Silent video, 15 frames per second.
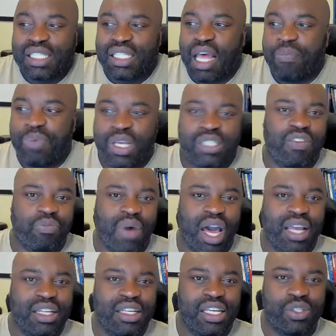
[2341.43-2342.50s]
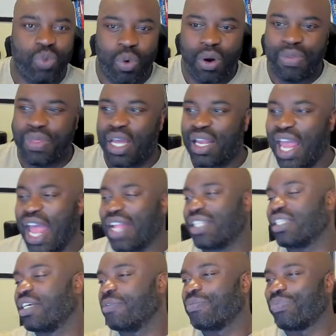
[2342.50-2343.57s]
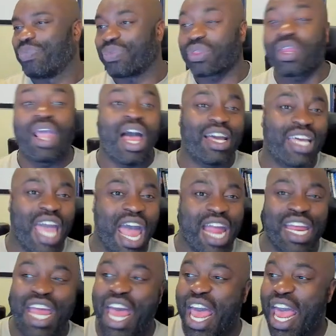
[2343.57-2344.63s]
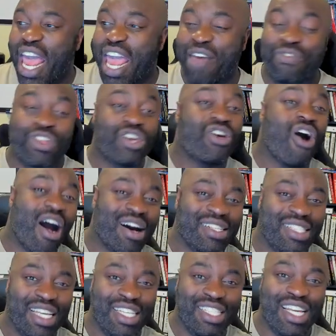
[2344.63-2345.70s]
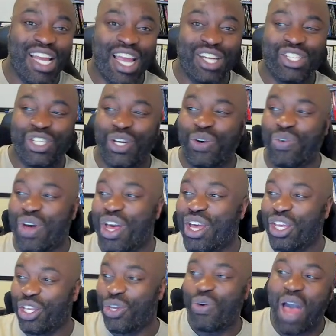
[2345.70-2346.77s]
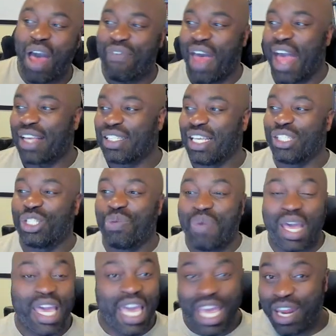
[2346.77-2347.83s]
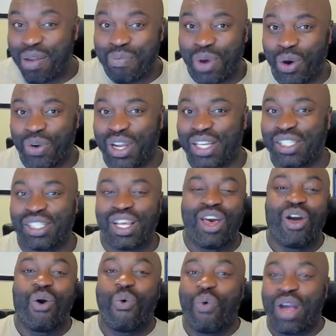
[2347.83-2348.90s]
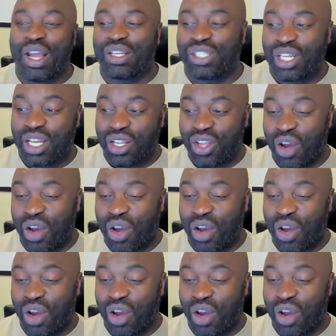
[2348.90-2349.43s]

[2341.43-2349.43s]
That peace of mind is worth it. And Again, if the cost is an issue, you have access to my hidden bonus, which,